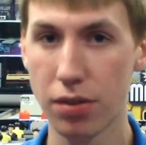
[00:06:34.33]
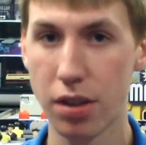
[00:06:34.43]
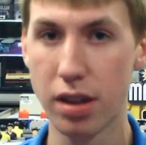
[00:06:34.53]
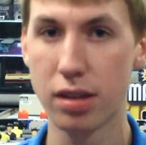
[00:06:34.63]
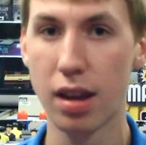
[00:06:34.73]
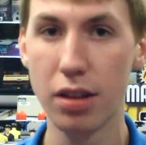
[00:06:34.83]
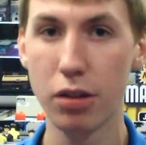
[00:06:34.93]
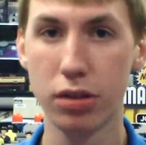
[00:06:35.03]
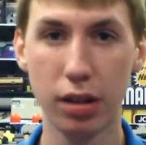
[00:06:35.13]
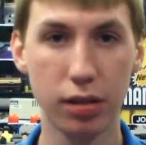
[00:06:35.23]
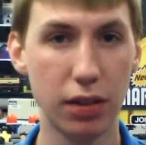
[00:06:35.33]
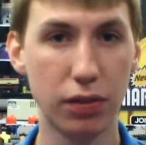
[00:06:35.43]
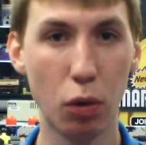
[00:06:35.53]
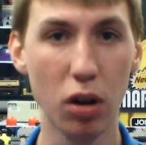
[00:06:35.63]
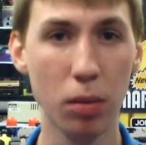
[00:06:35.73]
of the Nintendo
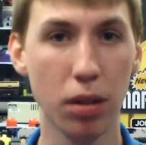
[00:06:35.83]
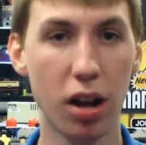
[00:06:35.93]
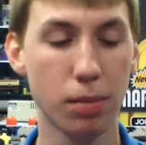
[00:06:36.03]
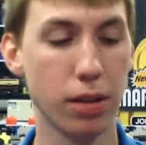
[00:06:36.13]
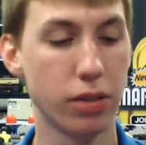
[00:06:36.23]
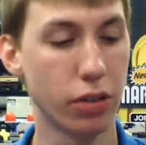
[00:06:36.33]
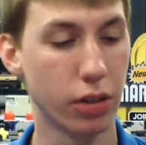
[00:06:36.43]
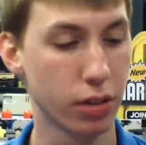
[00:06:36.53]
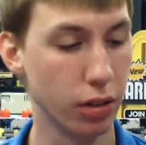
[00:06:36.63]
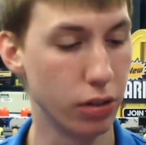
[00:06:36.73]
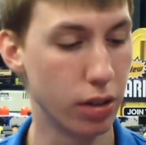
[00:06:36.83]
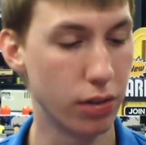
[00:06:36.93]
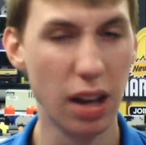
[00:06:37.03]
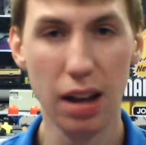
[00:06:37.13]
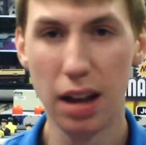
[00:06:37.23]
64 Blockbuster
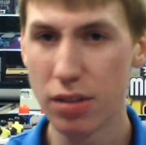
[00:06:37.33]
exclusives